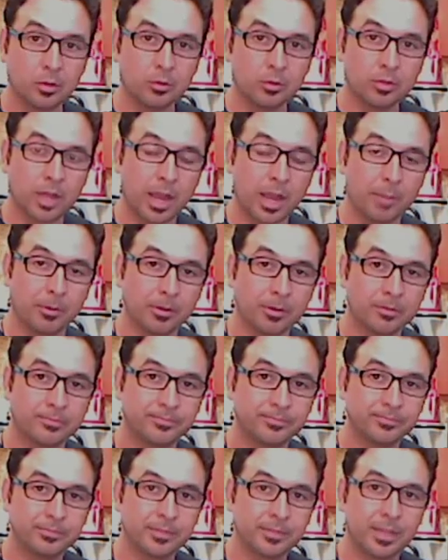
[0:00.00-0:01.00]
no timer.
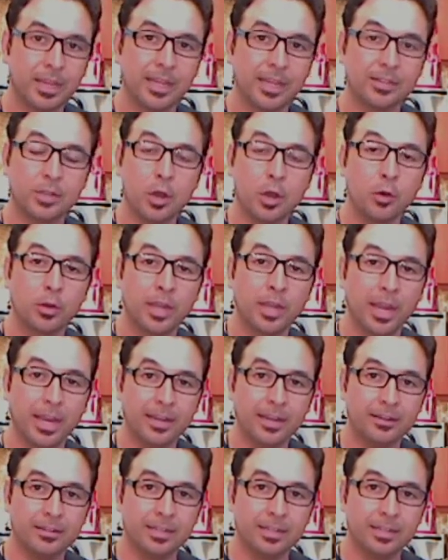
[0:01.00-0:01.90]
It's okay